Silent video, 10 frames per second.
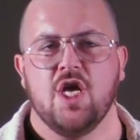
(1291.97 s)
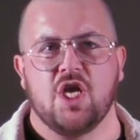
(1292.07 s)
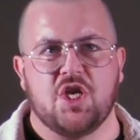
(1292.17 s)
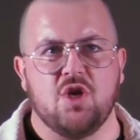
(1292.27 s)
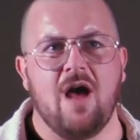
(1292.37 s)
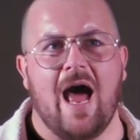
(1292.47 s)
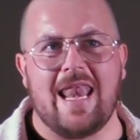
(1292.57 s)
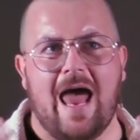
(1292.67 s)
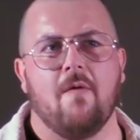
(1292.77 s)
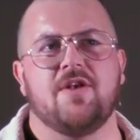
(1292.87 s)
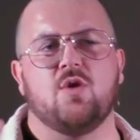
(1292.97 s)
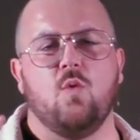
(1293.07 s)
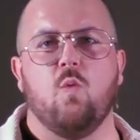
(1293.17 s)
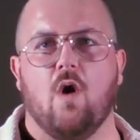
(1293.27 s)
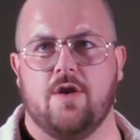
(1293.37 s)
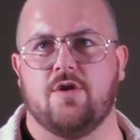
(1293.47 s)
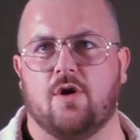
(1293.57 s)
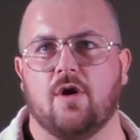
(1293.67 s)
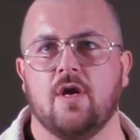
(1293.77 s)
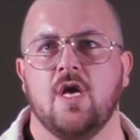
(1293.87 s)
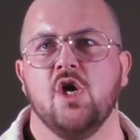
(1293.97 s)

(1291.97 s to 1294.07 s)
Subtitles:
You do not allow it to wander.